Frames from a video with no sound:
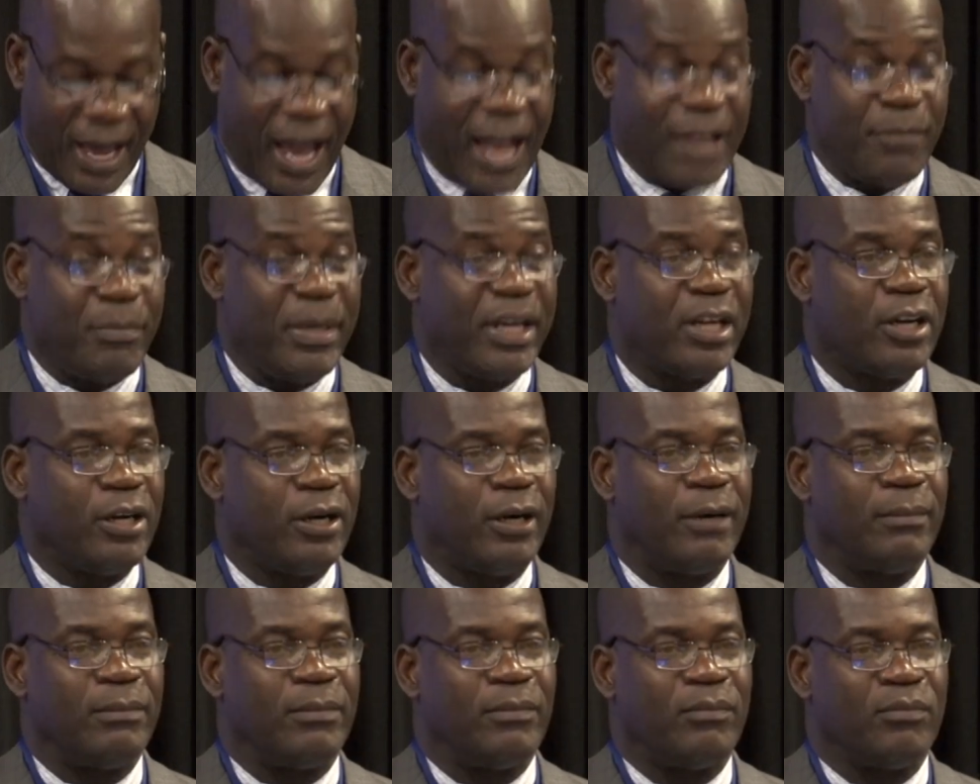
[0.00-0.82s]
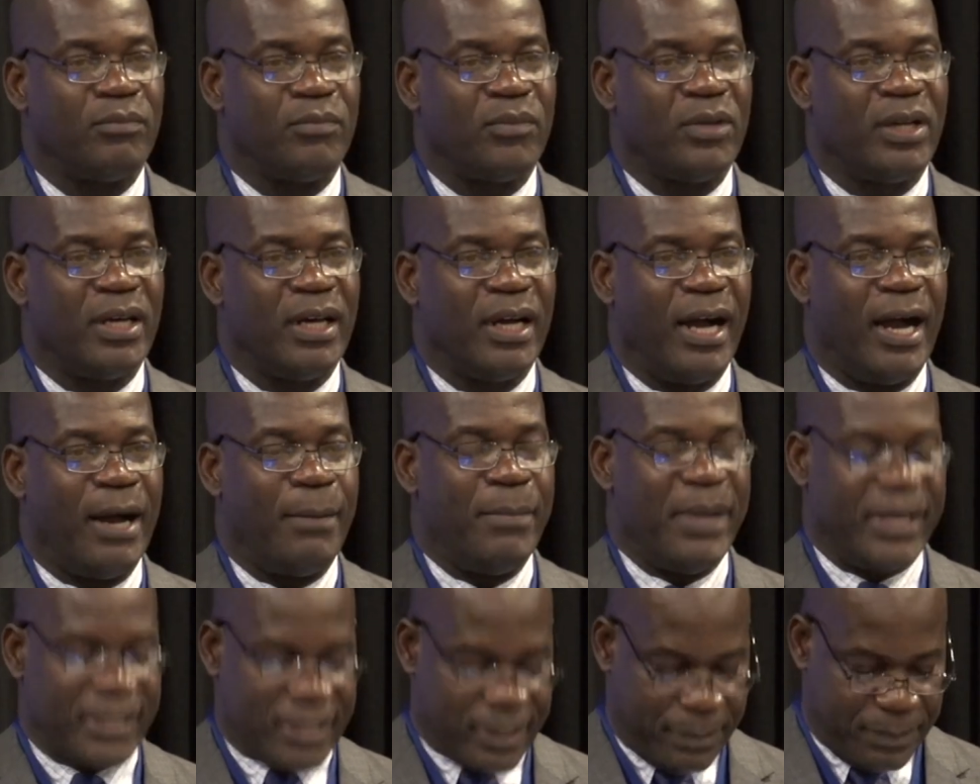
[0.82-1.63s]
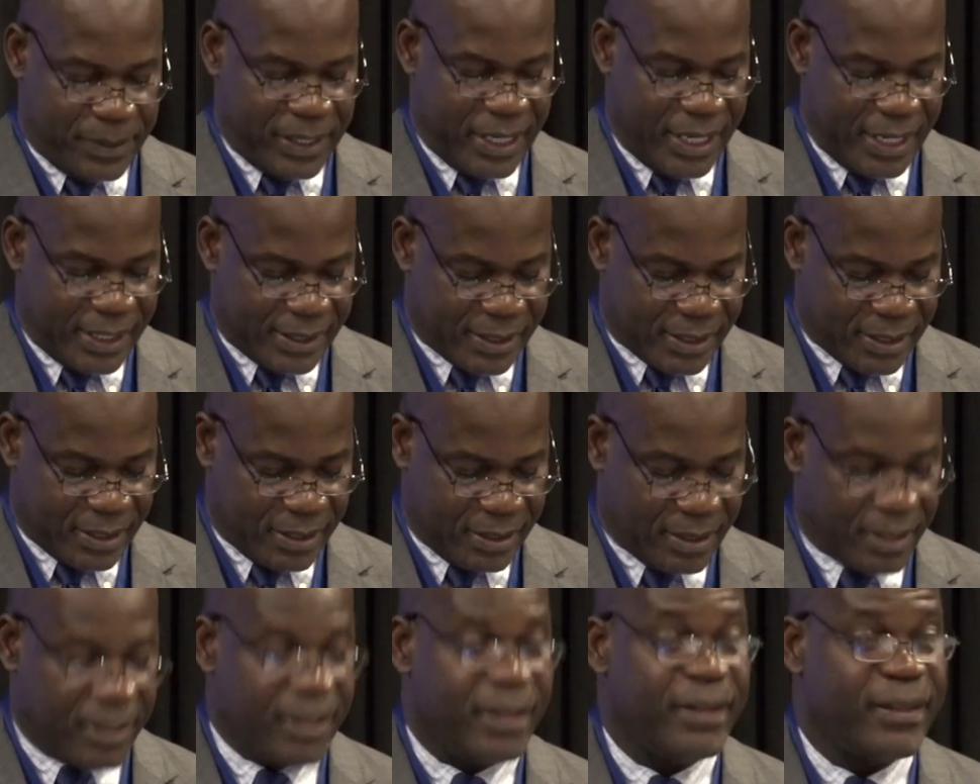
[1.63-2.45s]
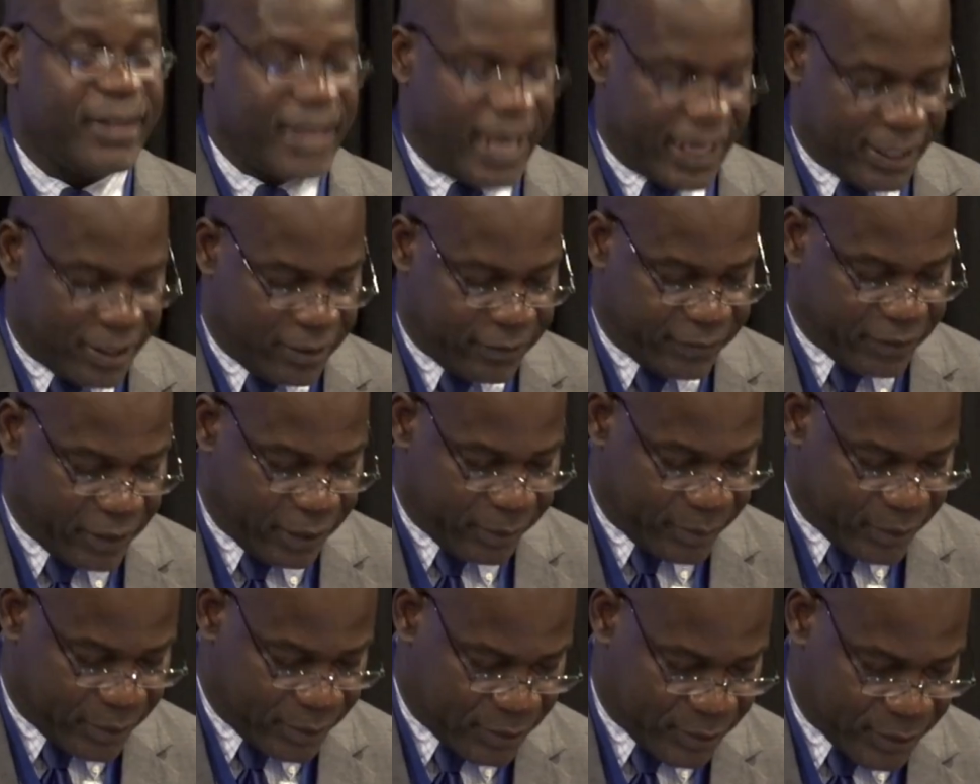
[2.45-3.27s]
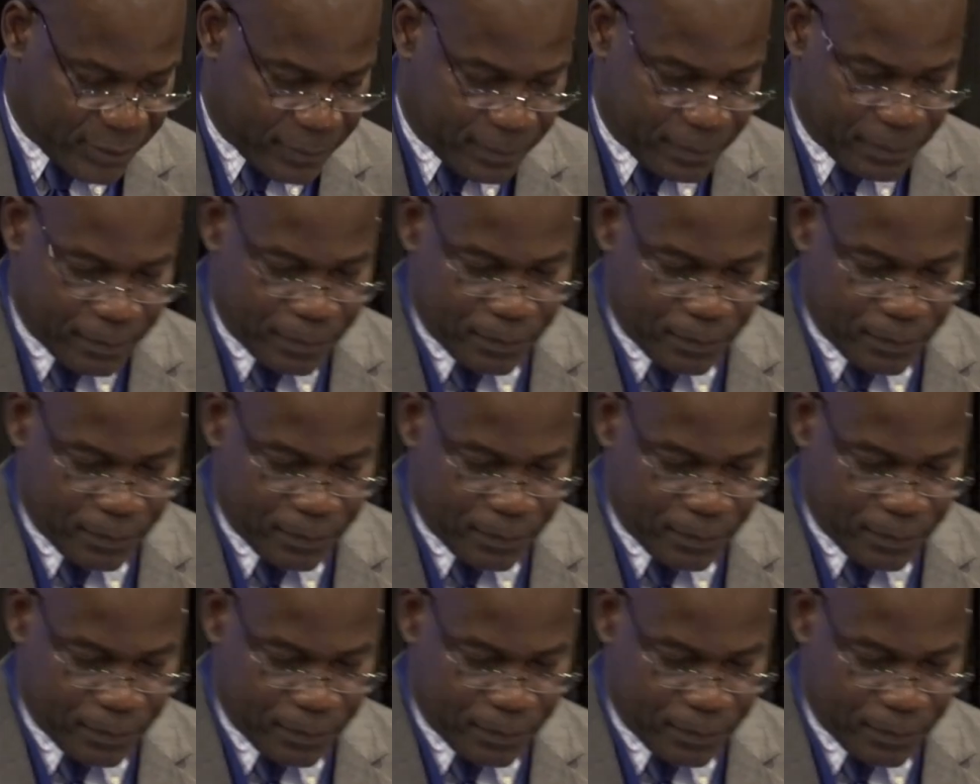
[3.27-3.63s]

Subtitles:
and become a better place. Thank you very much.